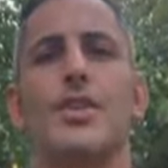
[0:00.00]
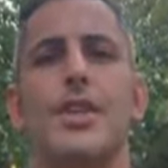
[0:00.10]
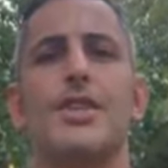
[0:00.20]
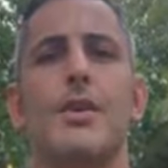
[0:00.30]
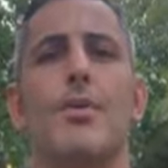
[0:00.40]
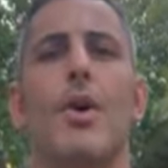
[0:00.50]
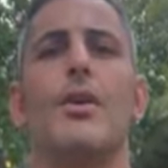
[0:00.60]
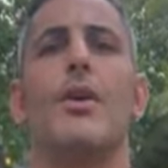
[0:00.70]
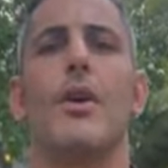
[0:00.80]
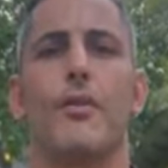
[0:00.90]
turn the
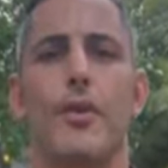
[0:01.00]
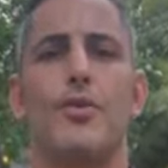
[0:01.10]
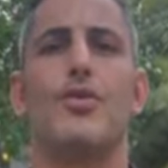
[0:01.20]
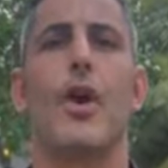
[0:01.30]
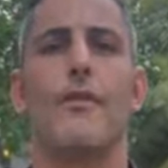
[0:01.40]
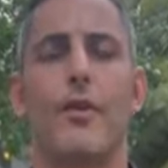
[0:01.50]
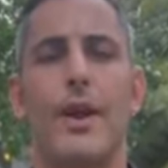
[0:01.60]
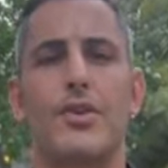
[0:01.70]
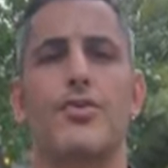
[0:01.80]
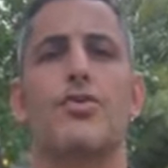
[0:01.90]
system on
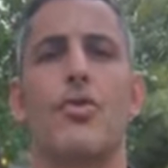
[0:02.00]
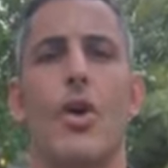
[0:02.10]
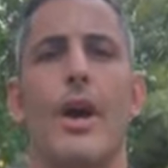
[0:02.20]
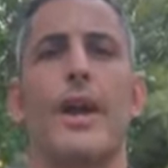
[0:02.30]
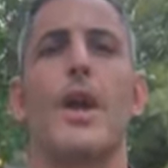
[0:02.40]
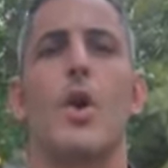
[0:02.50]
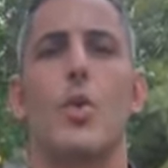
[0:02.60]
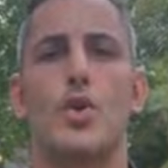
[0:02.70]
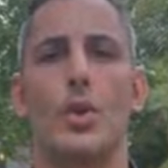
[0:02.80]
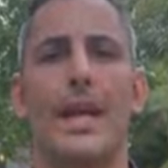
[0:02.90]
for extra
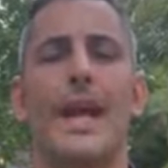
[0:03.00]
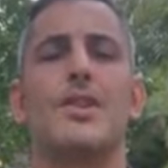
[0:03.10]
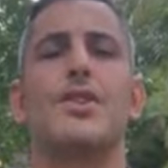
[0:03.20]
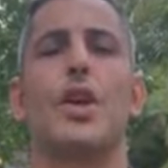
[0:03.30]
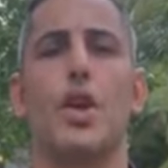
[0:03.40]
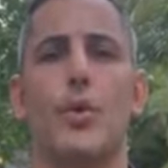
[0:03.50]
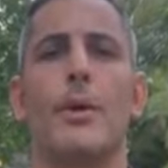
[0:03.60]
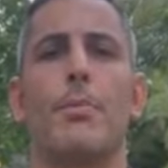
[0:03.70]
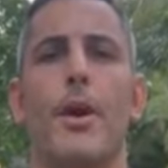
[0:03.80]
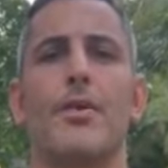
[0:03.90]
drying, which will enhance the
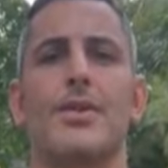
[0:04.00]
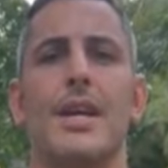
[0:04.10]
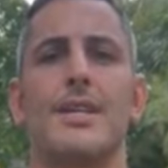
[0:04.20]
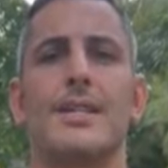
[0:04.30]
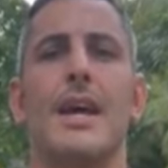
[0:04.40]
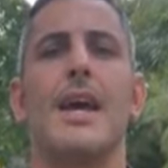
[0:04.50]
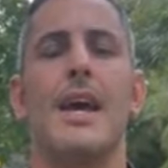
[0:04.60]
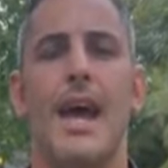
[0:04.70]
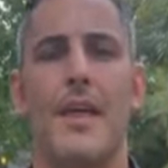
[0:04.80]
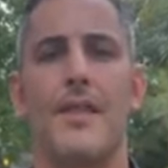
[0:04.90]
curing process,
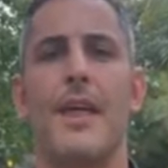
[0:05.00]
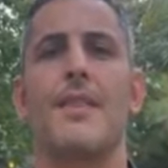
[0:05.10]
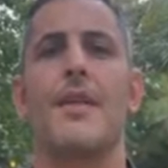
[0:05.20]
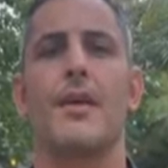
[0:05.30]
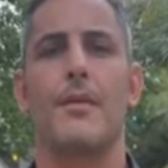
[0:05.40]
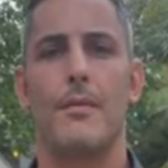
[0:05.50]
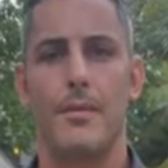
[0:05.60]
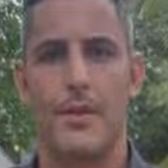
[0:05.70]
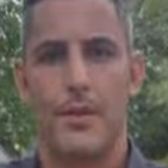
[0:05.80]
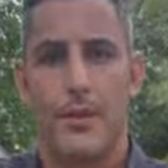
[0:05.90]
and then
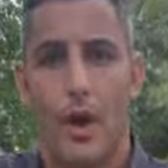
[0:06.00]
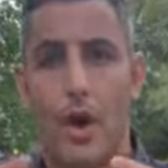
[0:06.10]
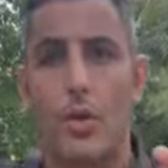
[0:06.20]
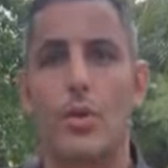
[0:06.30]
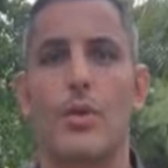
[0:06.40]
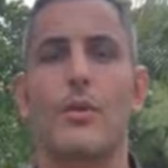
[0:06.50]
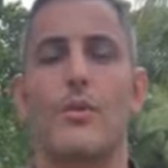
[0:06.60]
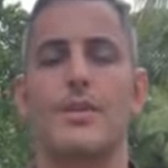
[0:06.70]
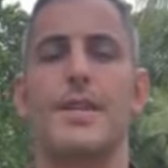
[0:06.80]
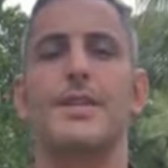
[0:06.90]
the whole
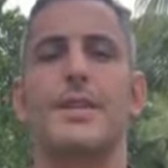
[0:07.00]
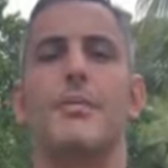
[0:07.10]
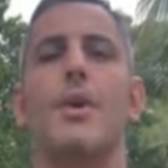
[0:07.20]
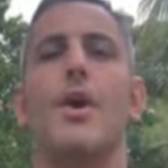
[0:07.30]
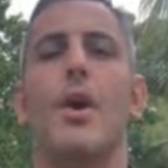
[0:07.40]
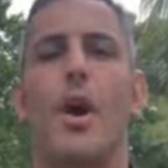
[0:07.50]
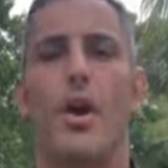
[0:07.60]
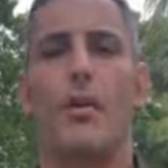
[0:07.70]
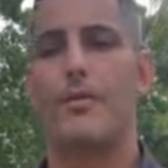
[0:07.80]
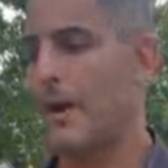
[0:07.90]
system
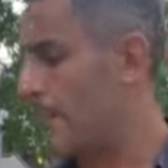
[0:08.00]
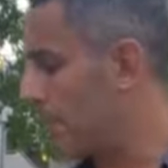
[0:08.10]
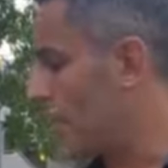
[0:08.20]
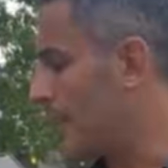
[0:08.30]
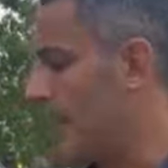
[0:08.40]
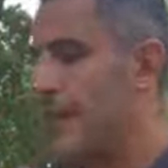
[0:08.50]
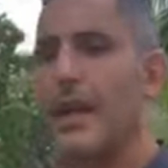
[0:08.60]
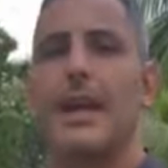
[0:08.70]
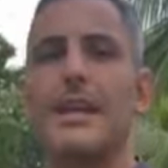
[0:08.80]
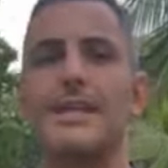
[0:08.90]
of
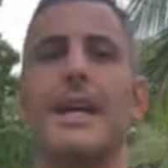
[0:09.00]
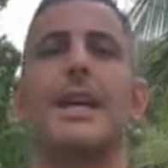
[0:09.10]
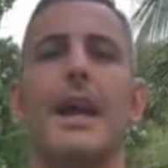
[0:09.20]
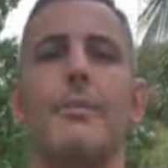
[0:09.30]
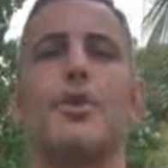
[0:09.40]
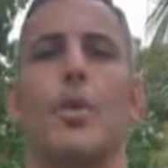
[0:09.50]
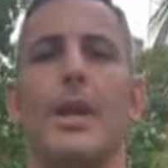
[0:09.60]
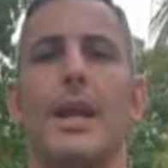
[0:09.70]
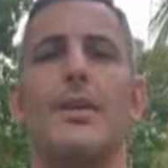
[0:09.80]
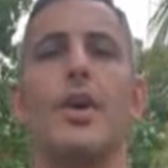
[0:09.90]
applying the thing is then
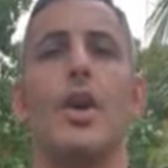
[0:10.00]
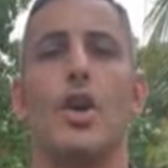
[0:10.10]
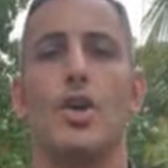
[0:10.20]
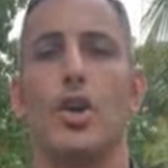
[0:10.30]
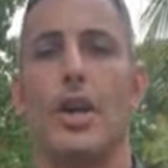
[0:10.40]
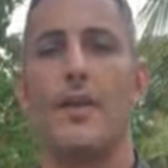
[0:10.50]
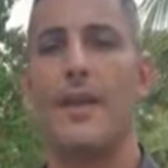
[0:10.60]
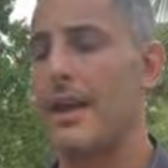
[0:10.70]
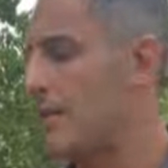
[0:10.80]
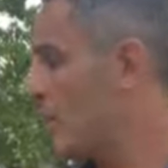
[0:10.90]
come to an end.
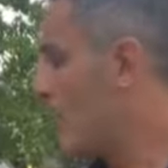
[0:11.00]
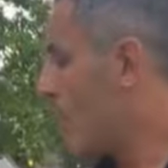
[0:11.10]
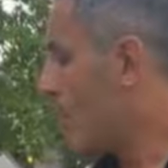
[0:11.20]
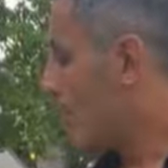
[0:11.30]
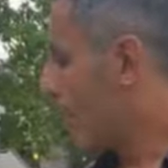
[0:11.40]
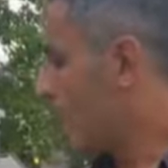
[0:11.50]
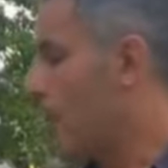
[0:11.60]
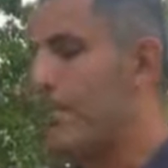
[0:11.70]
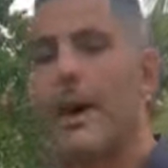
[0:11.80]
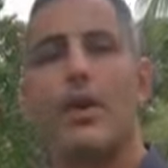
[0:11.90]
You can then
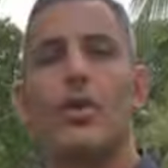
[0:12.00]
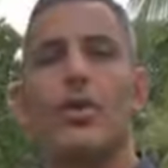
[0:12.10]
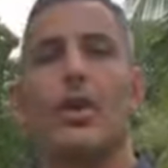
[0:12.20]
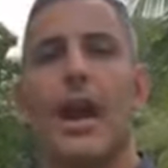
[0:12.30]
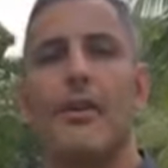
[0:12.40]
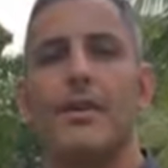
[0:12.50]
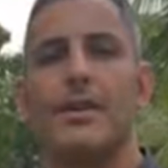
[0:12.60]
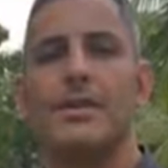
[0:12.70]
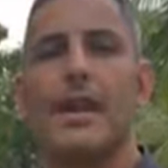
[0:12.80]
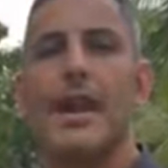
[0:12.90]
put back on your
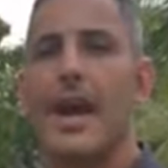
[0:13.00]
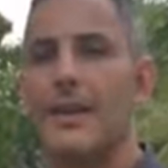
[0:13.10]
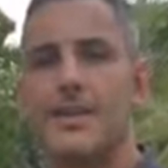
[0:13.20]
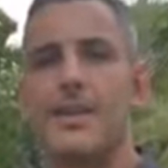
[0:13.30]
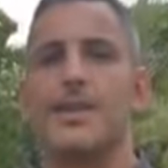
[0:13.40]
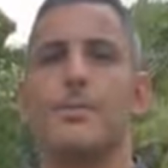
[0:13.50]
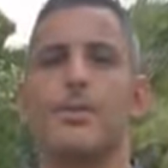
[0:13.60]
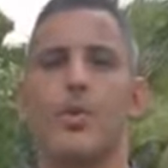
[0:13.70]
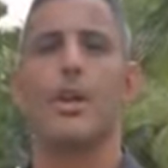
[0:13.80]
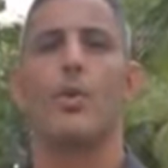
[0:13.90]
covers and the
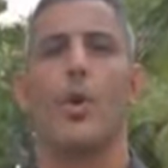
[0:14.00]
system